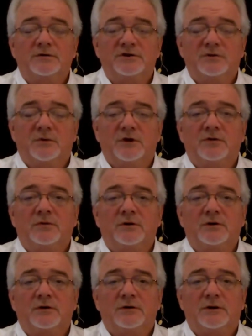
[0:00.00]
She went to
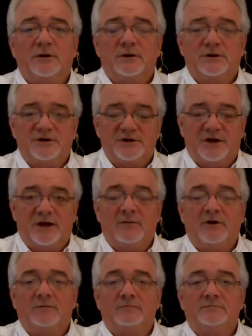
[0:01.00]
work. She came
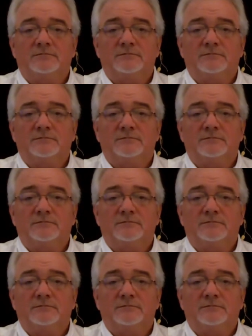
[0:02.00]
home.